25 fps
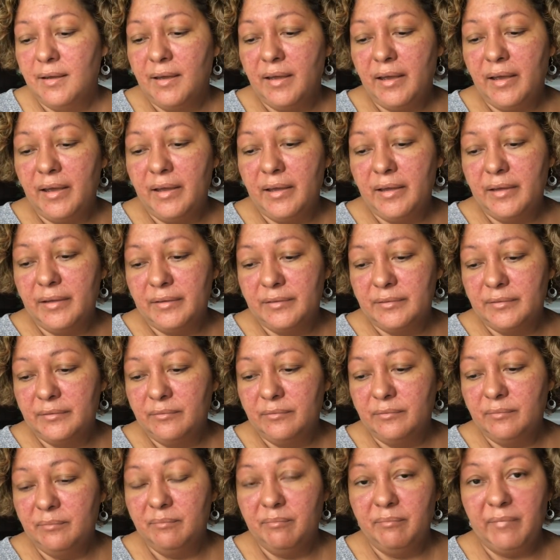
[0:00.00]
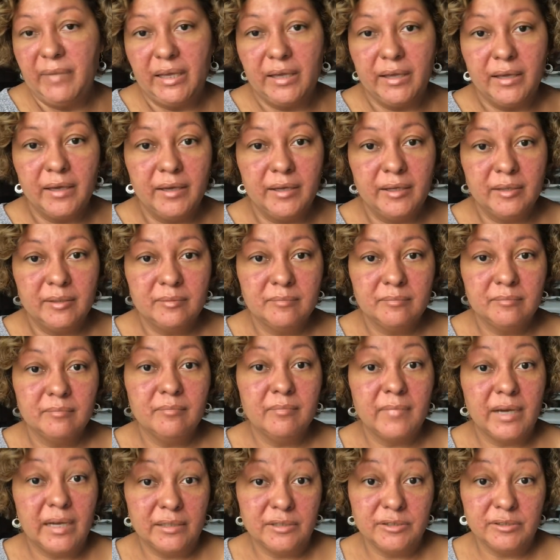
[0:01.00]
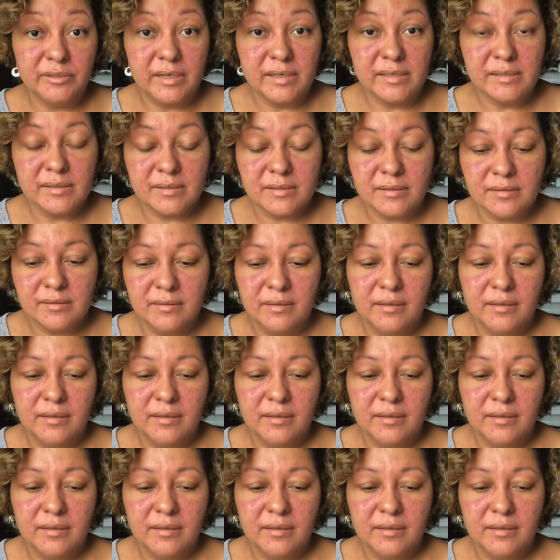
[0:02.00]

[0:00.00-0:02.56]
and make it my dress.